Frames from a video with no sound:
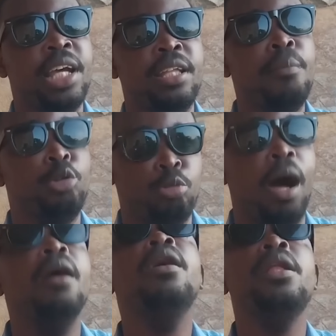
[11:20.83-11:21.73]
not say number
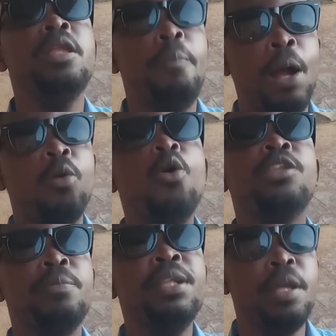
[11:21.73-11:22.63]
swa. Nipan
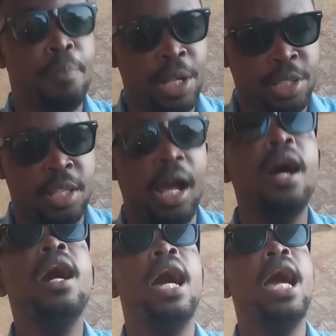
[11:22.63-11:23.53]
won't mean the president.